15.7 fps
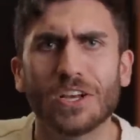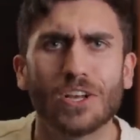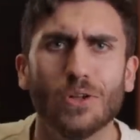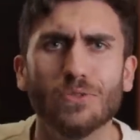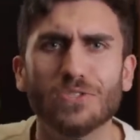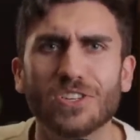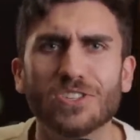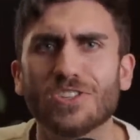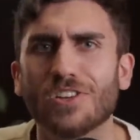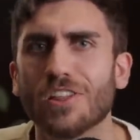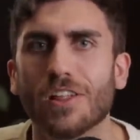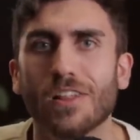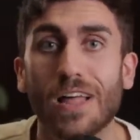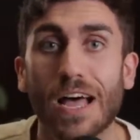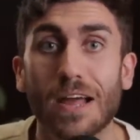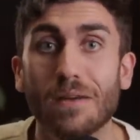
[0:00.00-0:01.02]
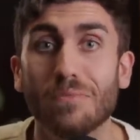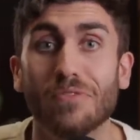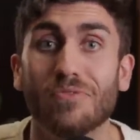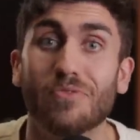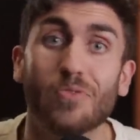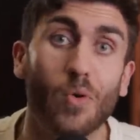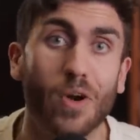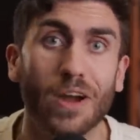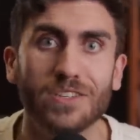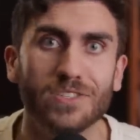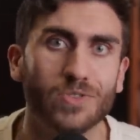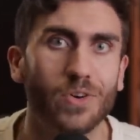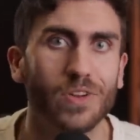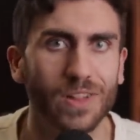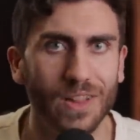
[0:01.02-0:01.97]
closest to the line before I
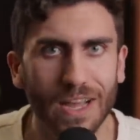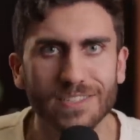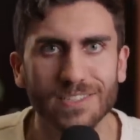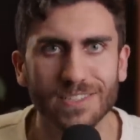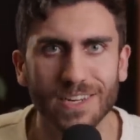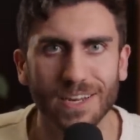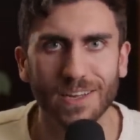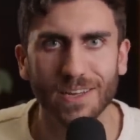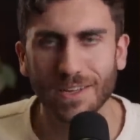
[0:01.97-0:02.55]
start lusting.